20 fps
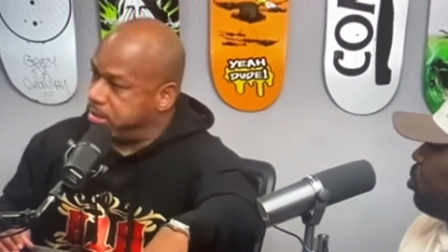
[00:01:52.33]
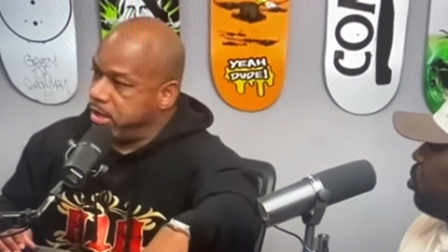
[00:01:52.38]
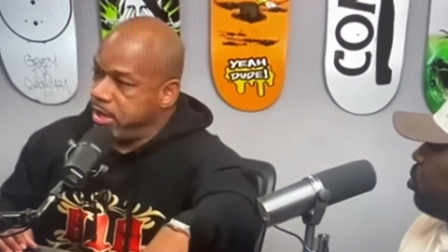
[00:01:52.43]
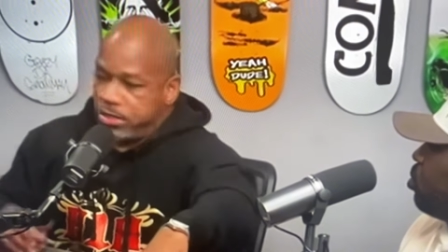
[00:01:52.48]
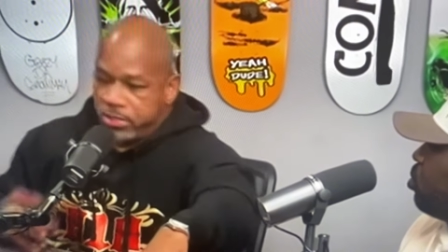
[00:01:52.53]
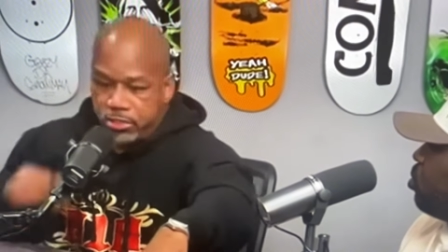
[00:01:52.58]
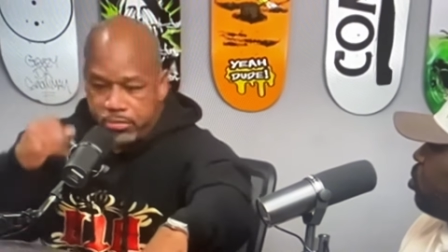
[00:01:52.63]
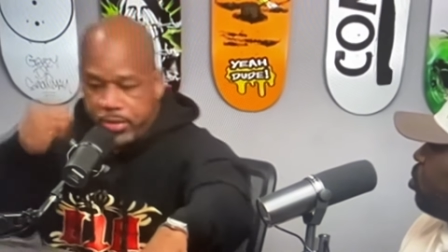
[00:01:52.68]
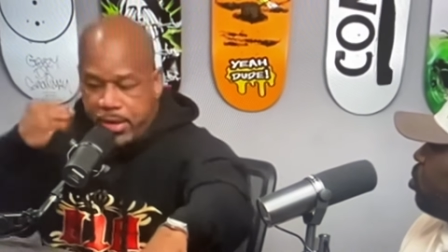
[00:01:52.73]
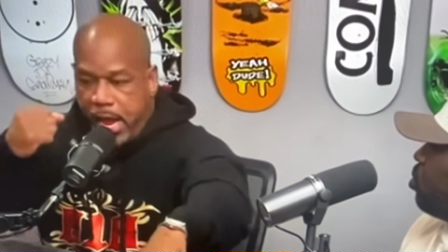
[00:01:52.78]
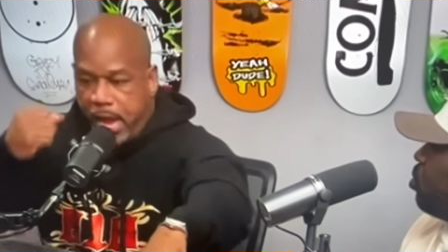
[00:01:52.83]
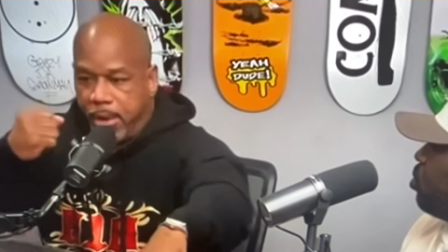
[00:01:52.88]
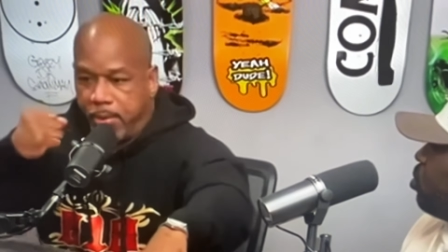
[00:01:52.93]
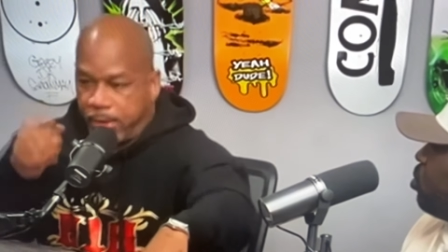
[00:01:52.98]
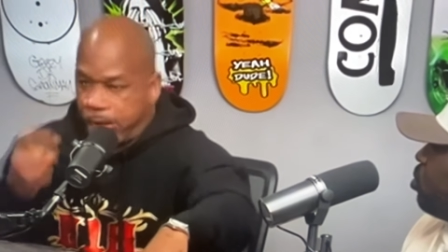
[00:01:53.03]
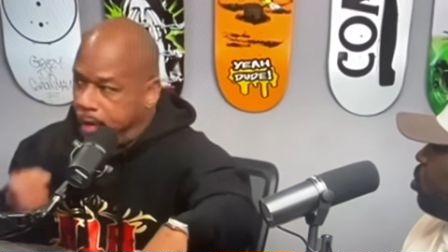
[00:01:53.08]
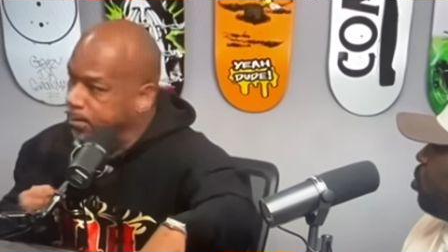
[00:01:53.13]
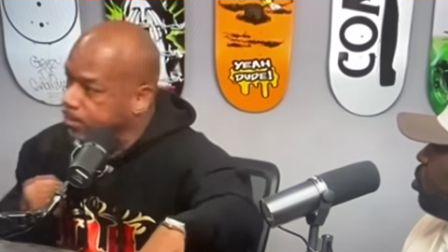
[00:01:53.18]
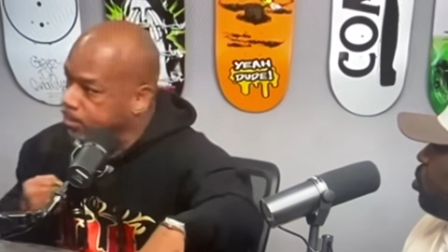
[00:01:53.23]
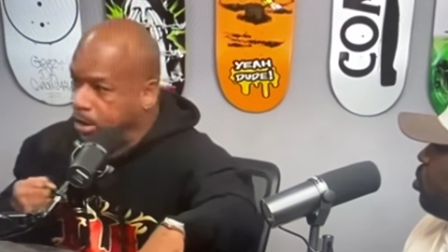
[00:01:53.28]
So now when
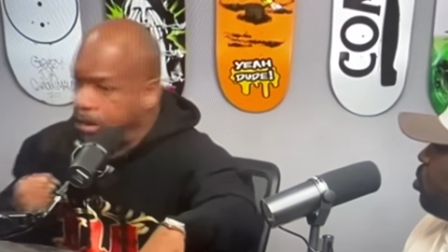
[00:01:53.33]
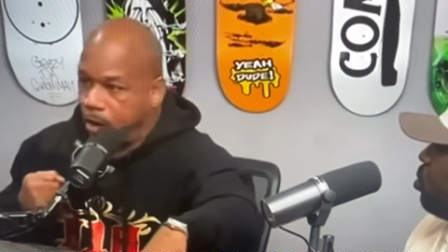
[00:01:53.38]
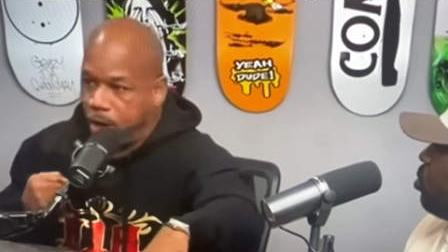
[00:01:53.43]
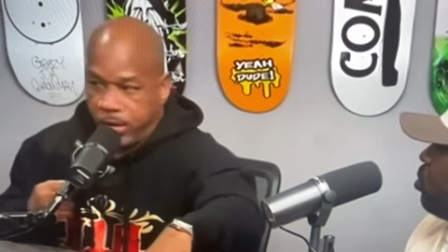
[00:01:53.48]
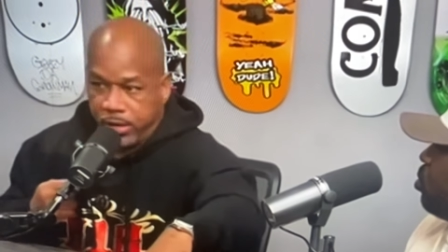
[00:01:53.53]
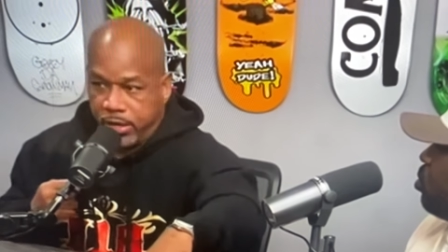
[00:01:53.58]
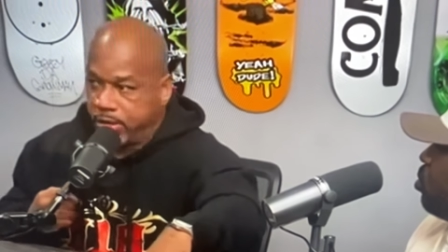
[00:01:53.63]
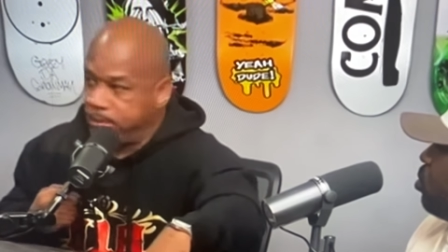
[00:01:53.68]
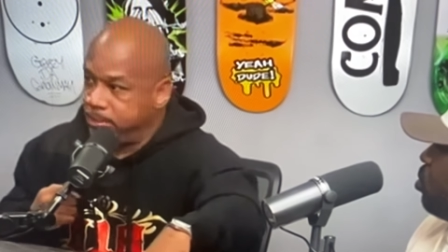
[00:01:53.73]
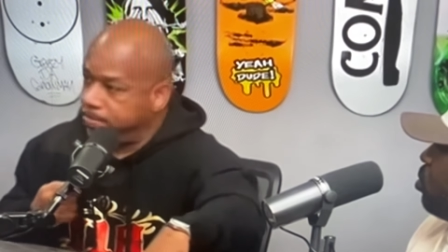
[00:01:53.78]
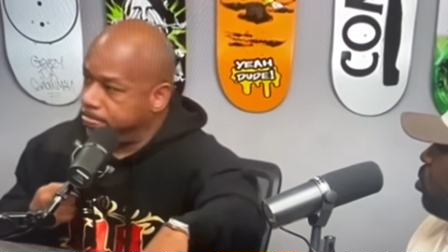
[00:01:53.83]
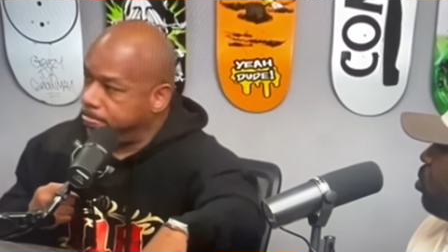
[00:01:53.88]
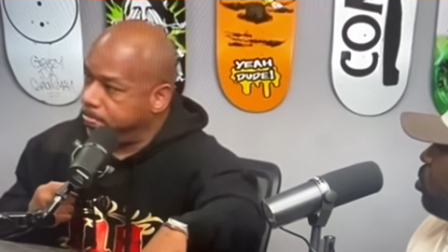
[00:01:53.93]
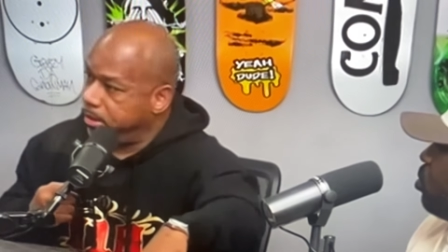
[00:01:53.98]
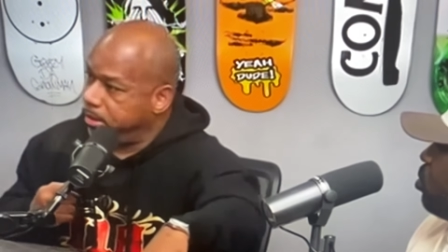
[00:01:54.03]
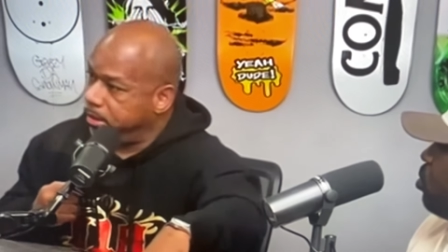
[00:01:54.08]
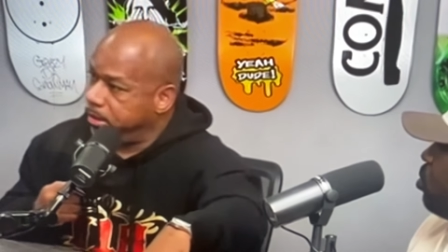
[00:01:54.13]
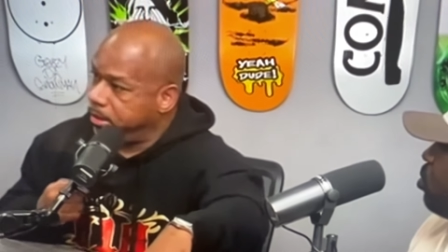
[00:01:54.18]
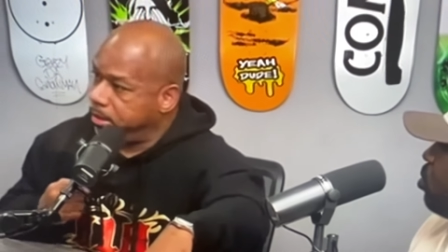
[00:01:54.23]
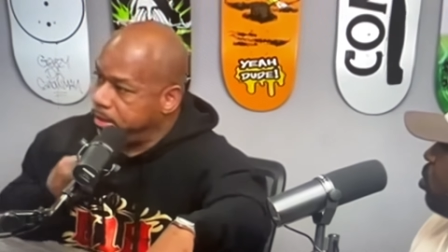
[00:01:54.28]
I'm calling,
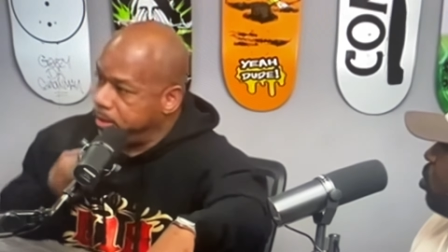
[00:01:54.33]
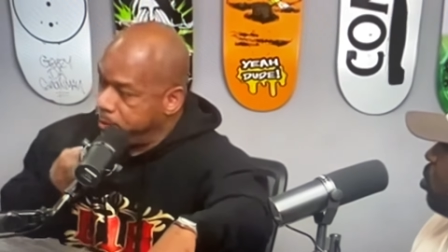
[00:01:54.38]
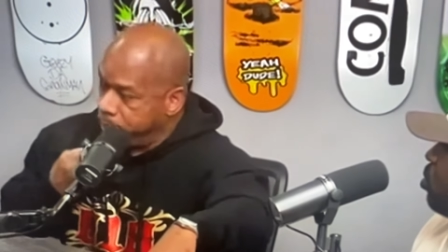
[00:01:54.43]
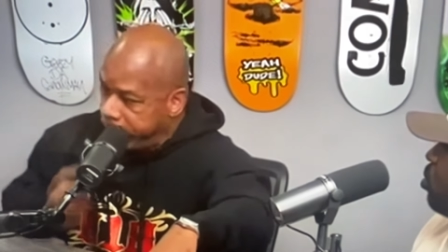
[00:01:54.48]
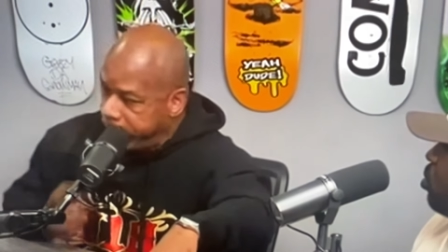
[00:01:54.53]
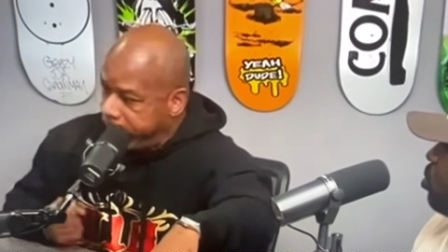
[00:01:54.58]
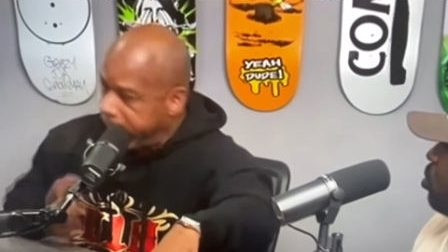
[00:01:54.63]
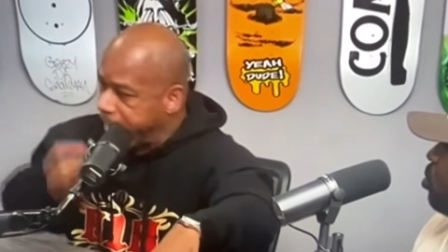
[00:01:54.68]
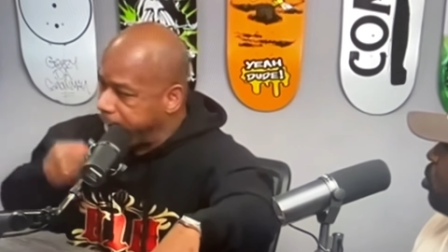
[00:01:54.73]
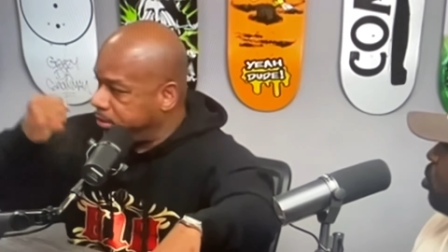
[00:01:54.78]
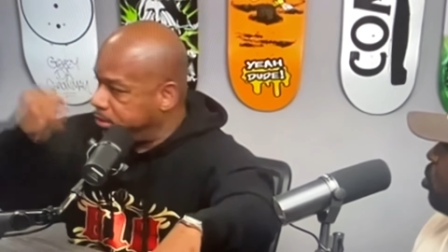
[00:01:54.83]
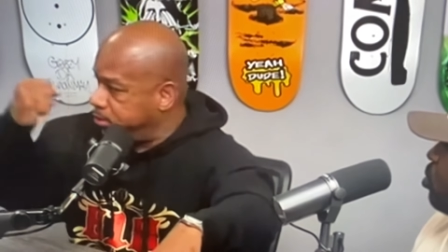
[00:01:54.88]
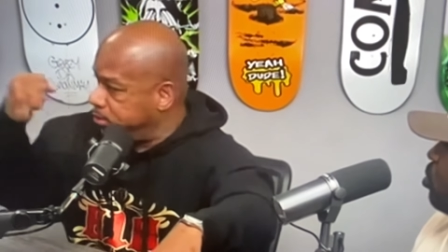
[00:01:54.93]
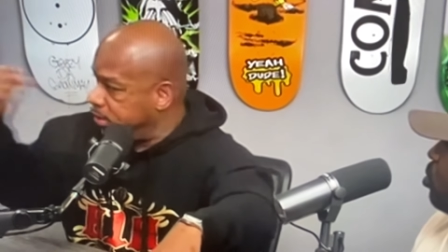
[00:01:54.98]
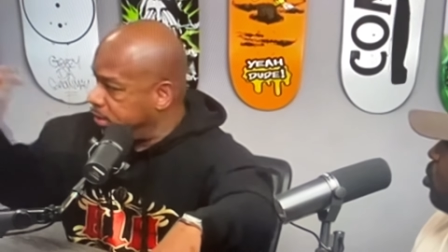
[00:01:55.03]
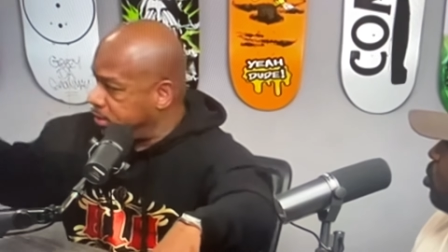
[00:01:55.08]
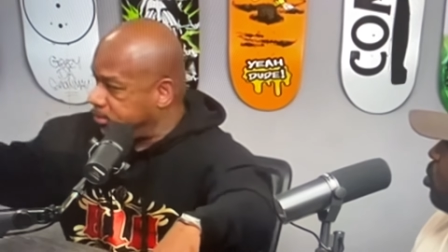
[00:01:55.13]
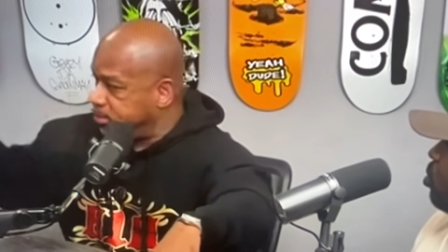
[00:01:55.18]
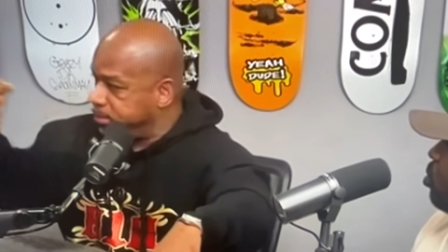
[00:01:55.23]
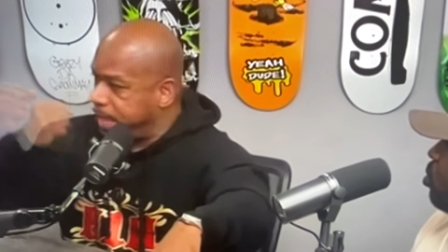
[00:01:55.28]
we gotta do
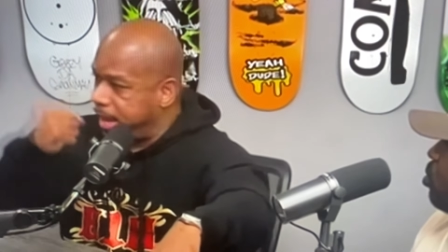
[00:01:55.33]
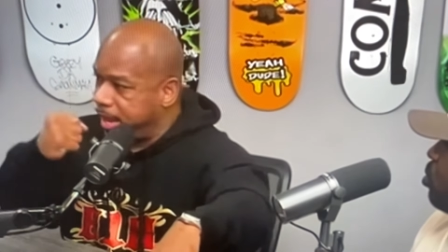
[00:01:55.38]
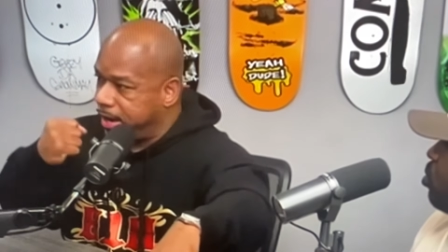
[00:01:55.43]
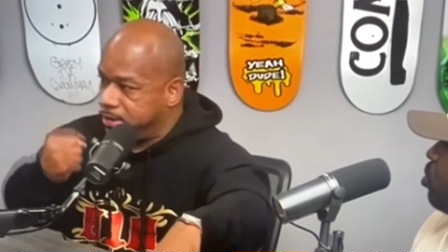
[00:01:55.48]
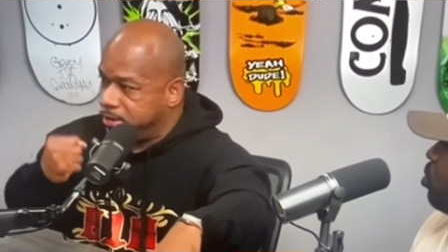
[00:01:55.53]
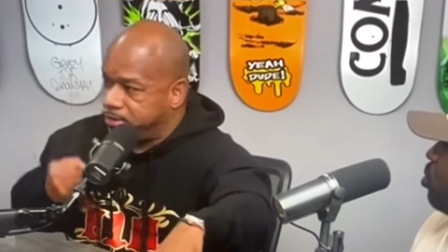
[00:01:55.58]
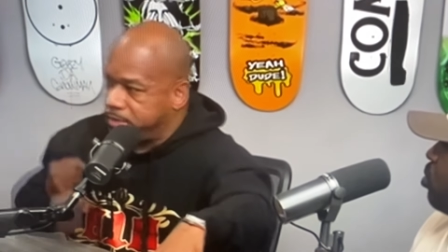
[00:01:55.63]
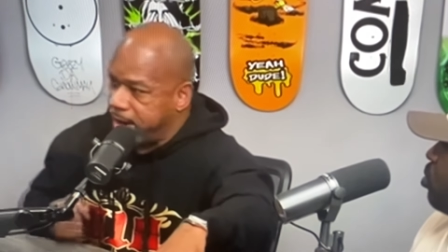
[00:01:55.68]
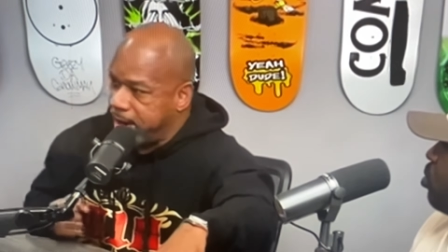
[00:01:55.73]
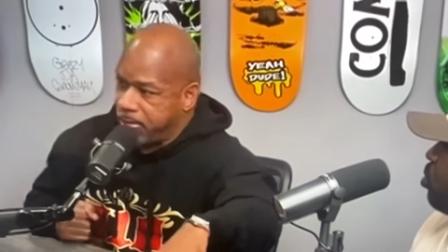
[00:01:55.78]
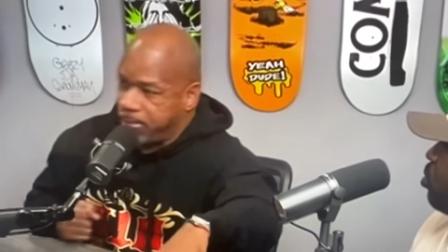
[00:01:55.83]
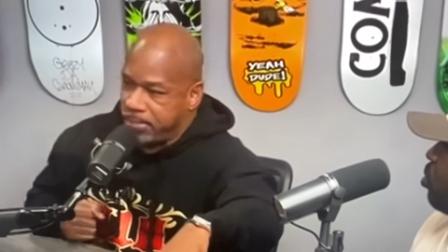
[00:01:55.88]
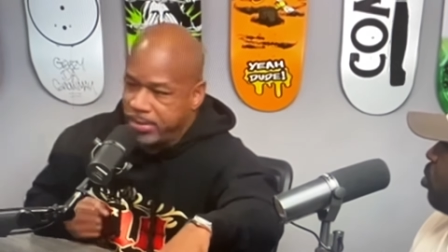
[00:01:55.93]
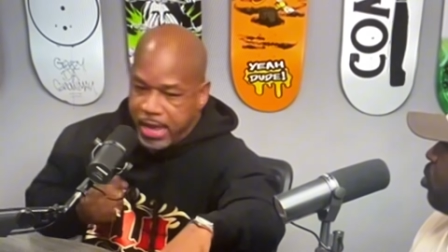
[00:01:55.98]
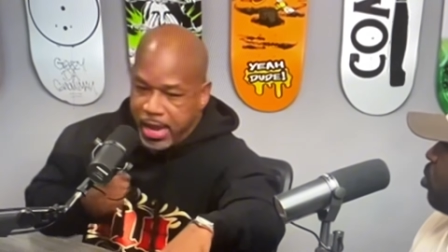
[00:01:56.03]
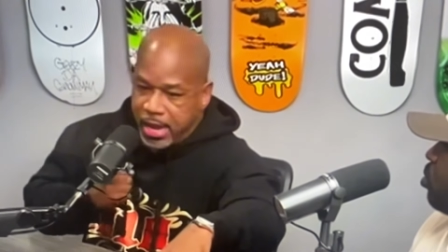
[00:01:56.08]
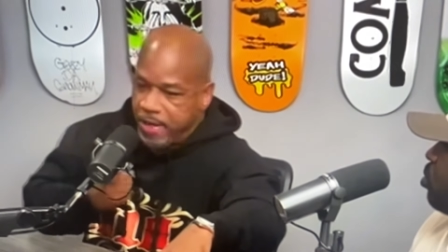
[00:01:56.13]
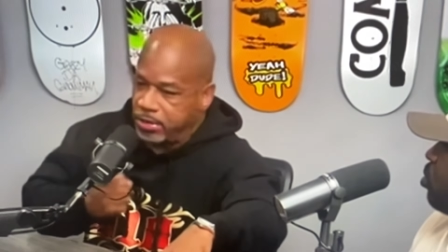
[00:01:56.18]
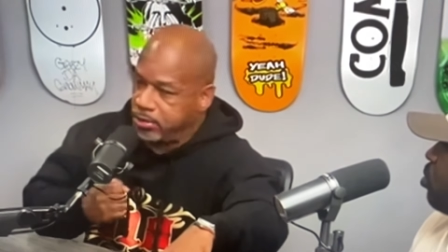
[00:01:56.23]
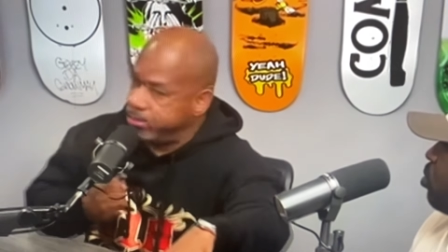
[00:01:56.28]
this, we gotta do that, we
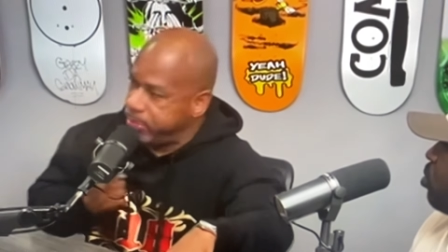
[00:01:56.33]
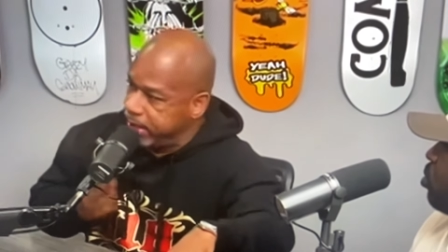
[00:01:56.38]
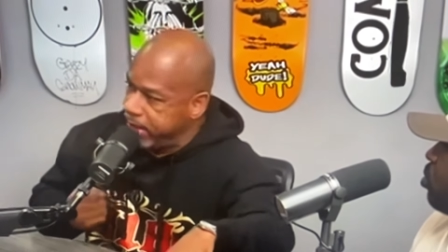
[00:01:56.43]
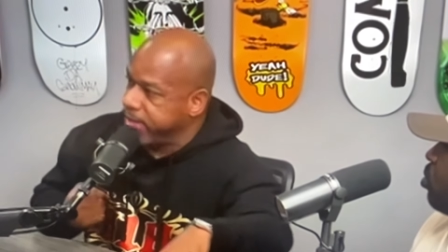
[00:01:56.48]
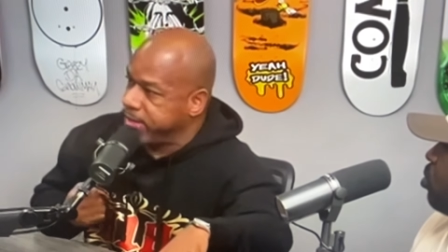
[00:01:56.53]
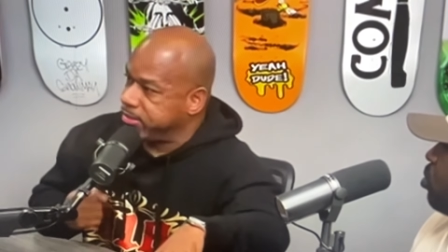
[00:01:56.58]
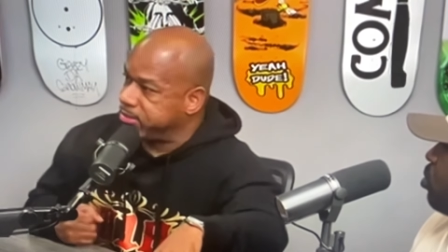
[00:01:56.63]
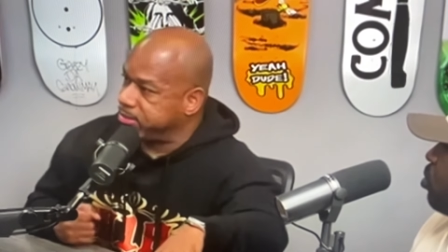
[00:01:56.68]
gotta do this.